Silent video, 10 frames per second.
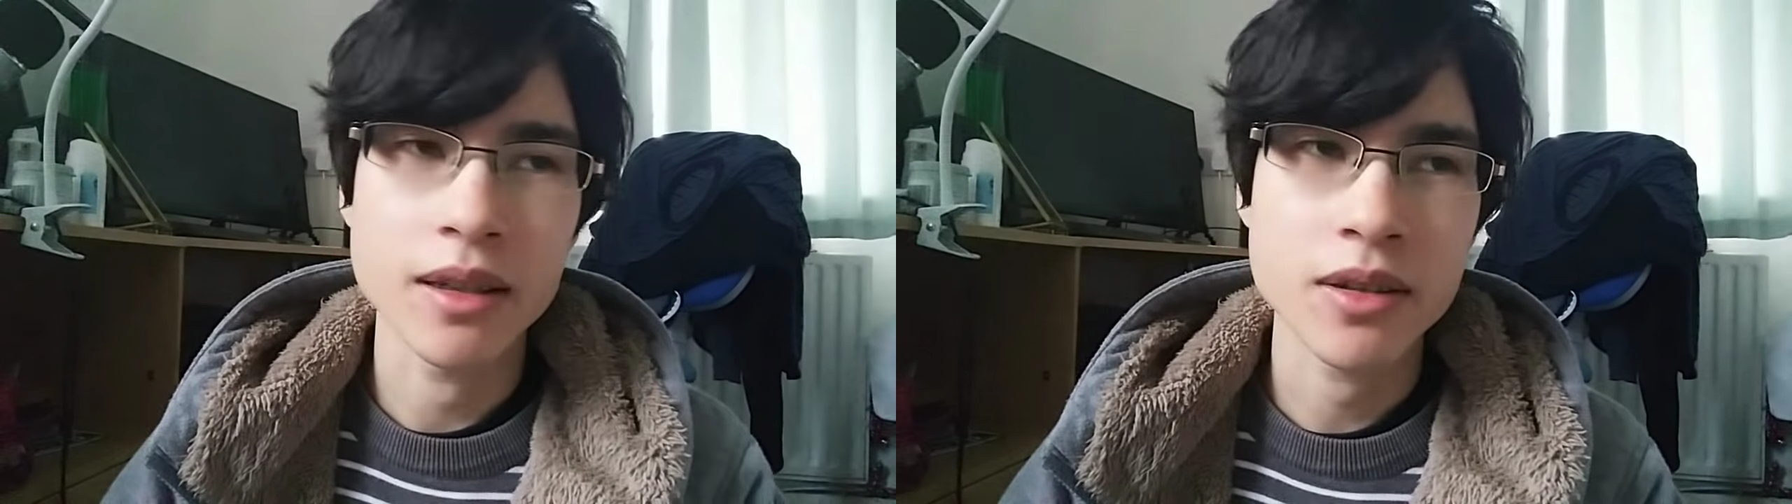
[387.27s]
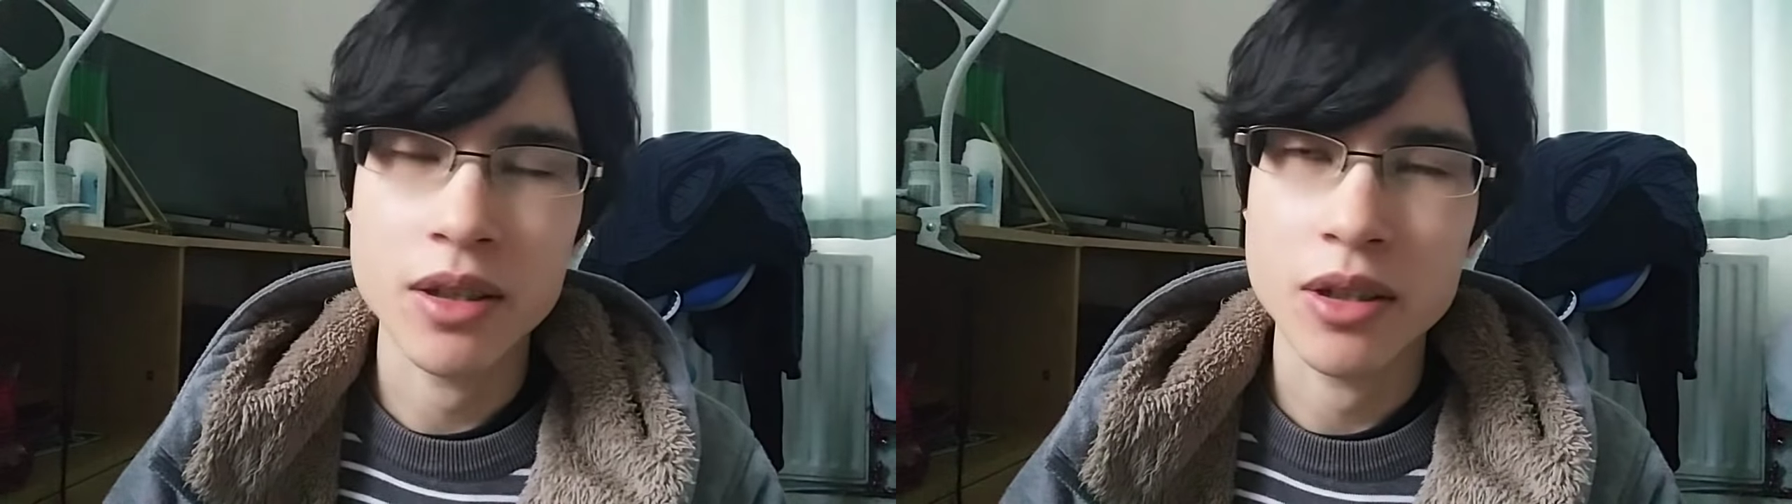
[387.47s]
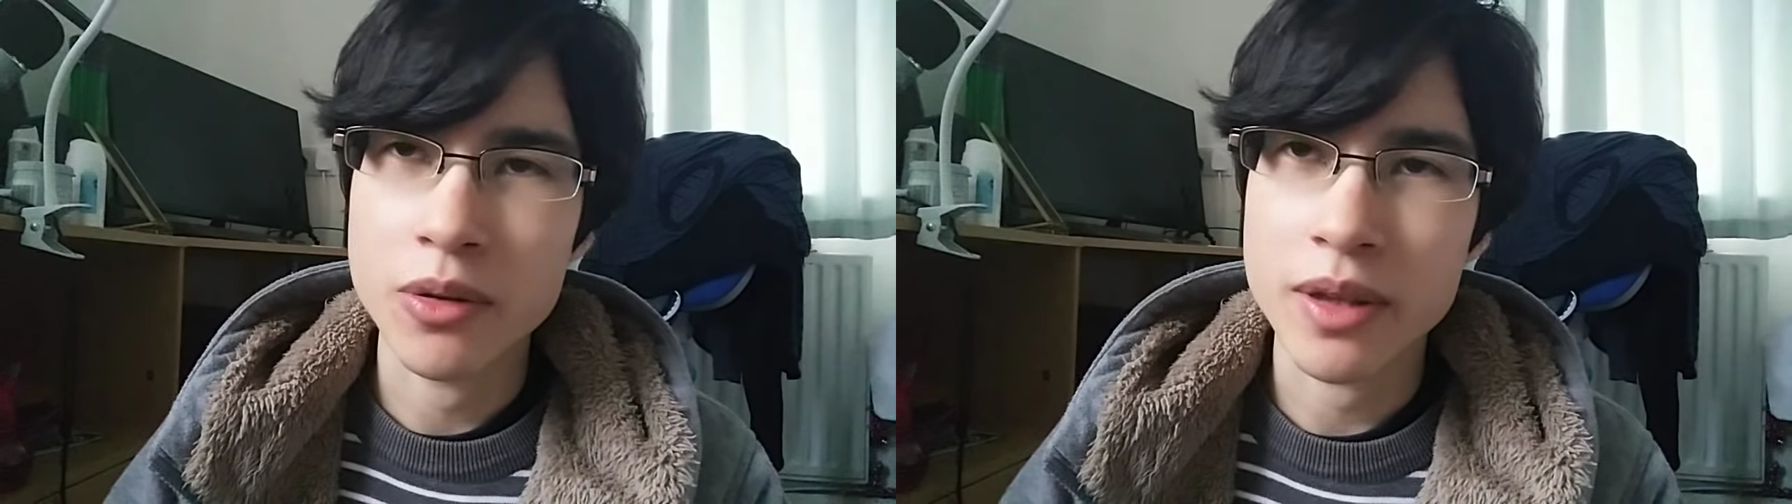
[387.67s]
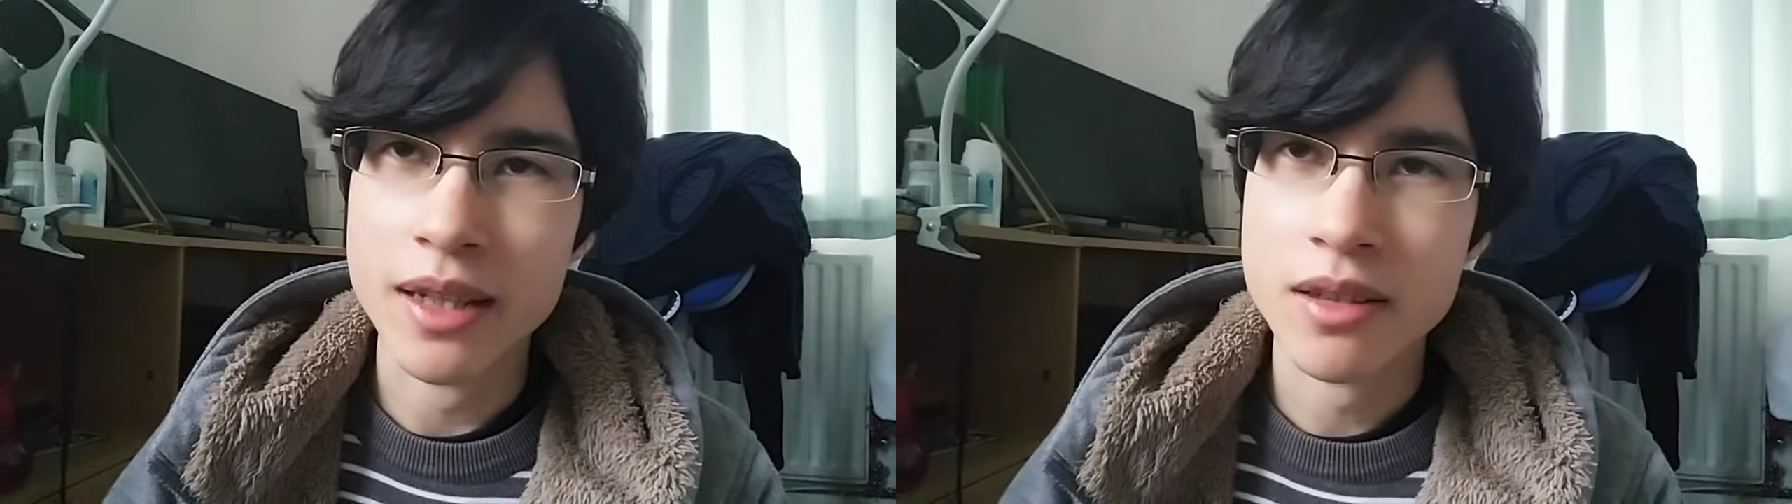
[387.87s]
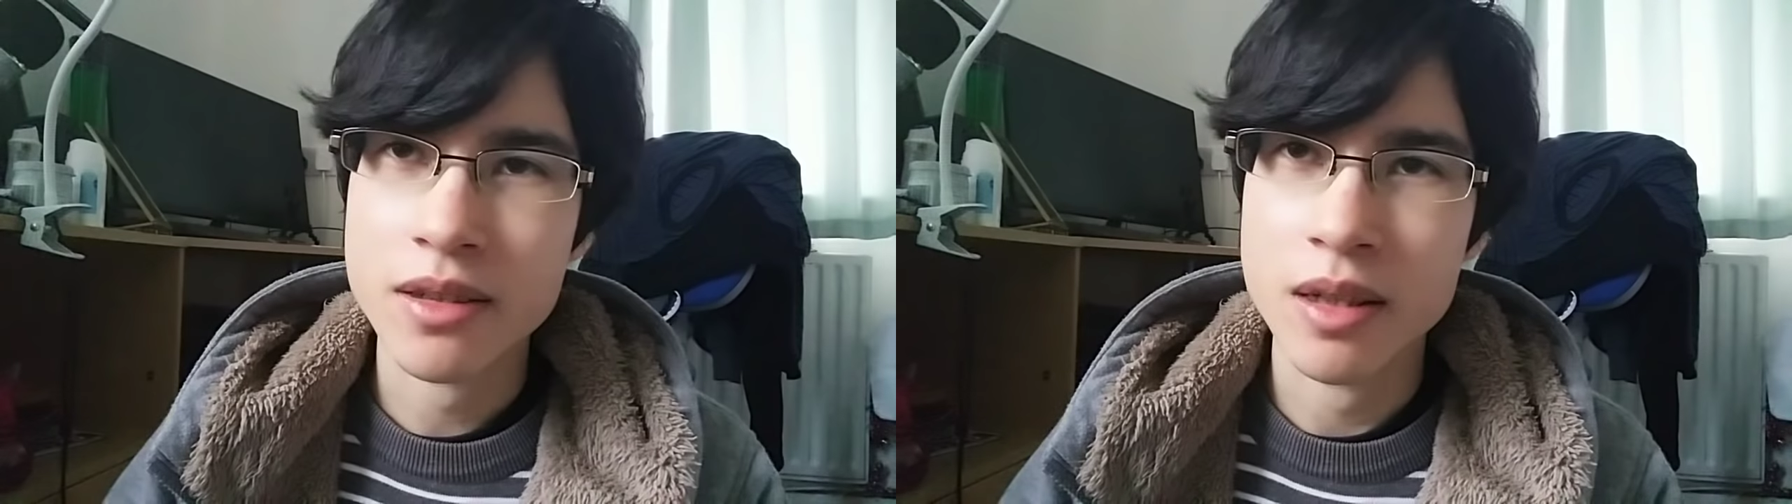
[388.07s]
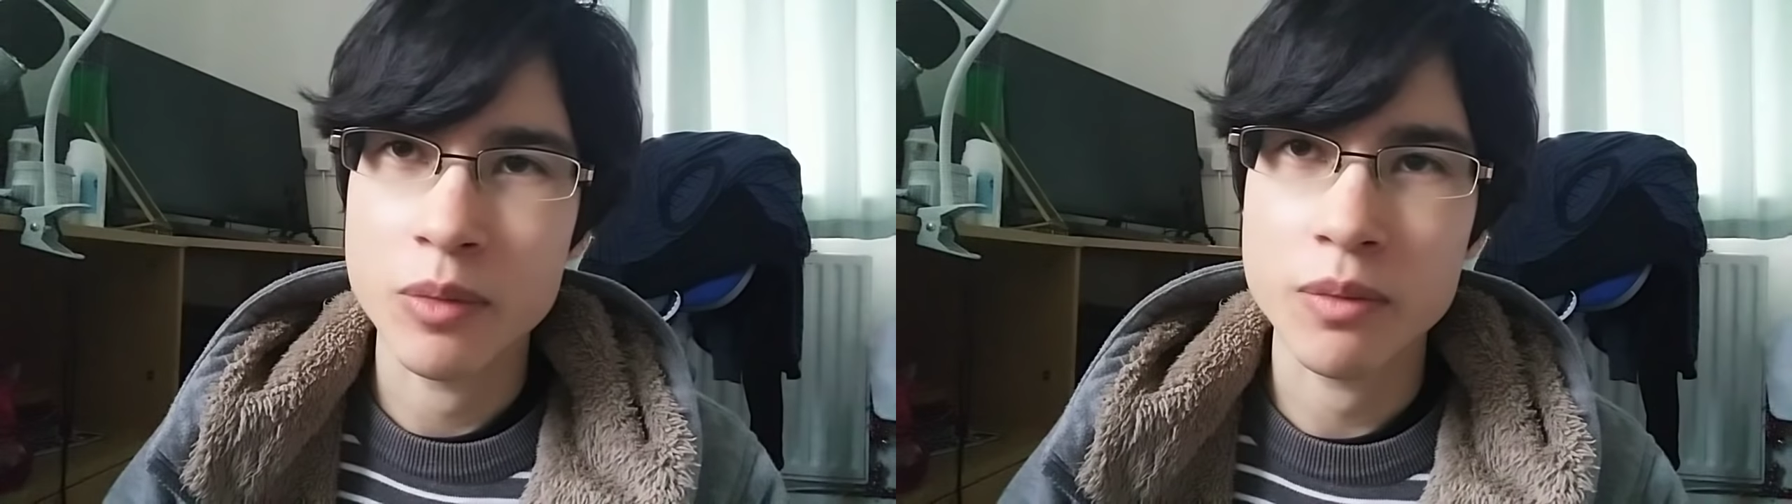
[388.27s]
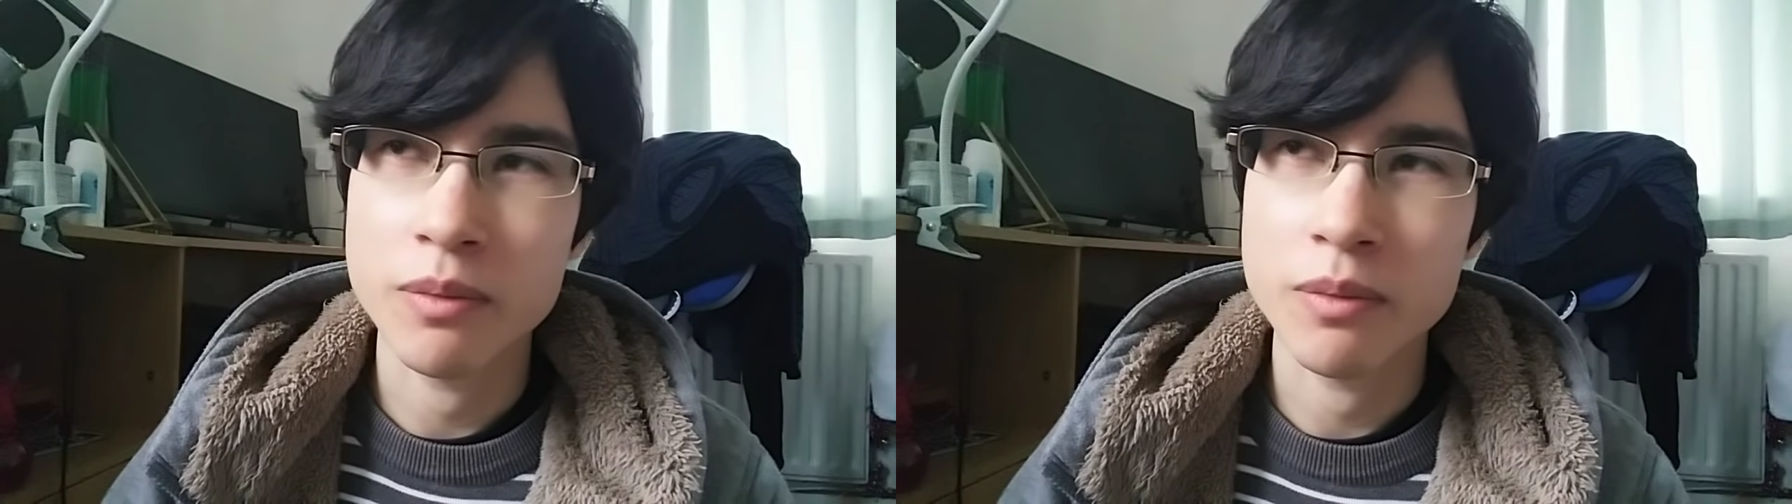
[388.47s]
I was like, no thanks, I'm not